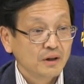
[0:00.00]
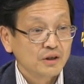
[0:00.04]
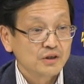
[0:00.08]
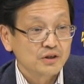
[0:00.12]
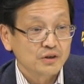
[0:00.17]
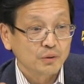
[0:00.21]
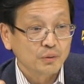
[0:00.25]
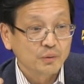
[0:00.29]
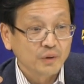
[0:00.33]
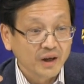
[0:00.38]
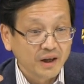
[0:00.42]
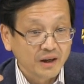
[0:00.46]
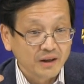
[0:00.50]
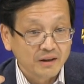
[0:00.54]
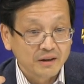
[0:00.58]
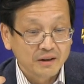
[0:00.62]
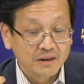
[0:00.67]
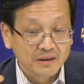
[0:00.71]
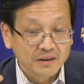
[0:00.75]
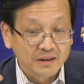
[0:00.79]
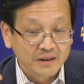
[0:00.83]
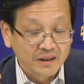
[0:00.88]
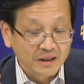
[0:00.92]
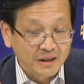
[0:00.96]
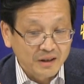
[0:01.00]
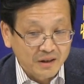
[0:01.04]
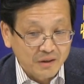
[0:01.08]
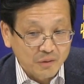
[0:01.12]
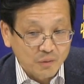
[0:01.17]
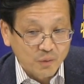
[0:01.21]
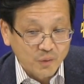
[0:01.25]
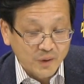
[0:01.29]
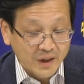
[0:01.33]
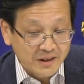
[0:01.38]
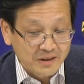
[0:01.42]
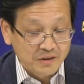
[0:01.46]
So
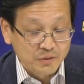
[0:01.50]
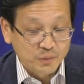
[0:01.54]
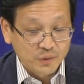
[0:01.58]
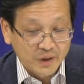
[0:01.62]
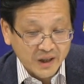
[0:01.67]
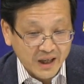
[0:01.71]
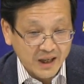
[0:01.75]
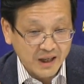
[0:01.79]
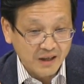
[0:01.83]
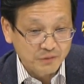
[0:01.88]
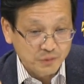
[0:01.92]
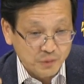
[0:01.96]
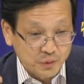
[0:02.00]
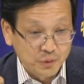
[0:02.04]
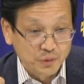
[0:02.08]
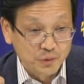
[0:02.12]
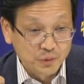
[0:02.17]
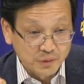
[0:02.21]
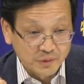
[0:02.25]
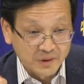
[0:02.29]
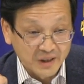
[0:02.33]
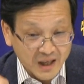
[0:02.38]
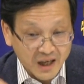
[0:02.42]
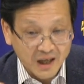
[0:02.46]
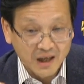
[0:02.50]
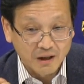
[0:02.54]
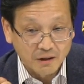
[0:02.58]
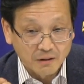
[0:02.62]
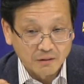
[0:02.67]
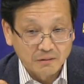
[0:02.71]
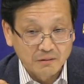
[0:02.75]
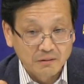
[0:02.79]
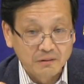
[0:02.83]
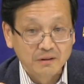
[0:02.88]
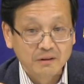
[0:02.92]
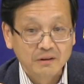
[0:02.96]
what we have to do
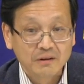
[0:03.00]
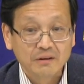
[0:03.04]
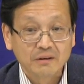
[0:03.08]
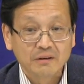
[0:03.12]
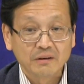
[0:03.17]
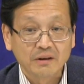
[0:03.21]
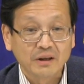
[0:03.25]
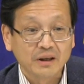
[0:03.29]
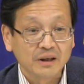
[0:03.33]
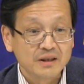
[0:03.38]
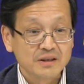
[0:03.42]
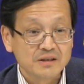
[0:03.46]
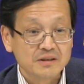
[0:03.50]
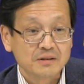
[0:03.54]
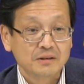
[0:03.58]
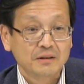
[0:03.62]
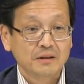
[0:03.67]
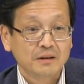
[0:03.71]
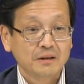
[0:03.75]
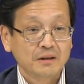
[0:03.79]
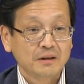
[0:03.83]
now is